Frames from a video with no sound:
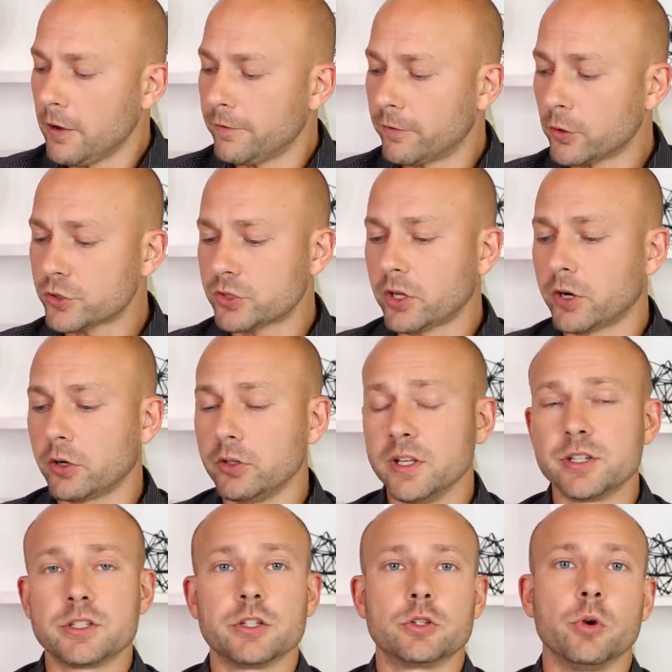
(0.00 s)
First on our
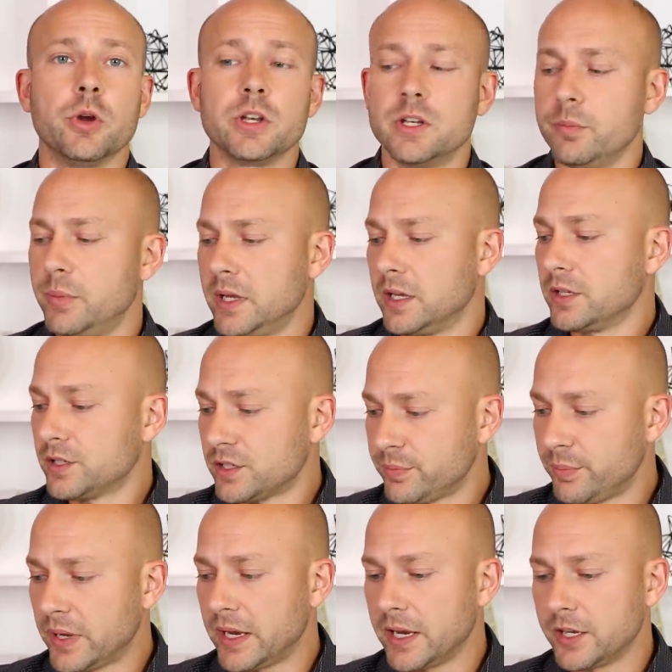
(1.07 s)
list is going to be
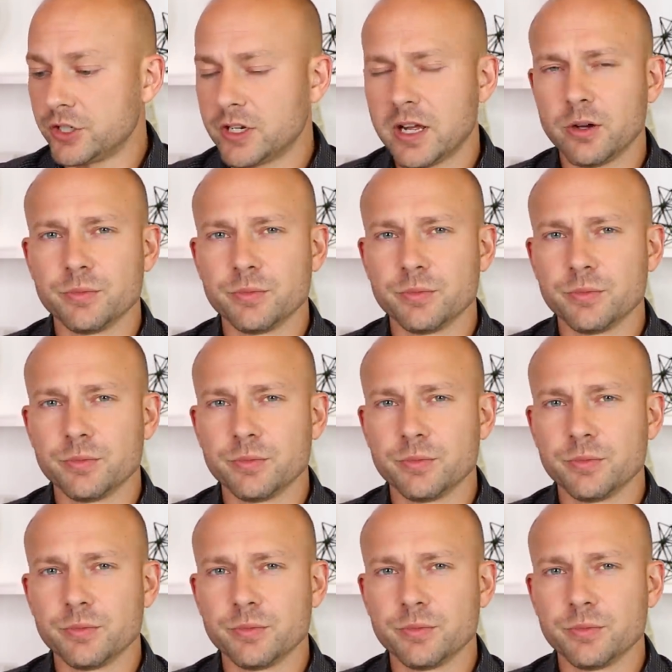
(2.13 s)
spinach.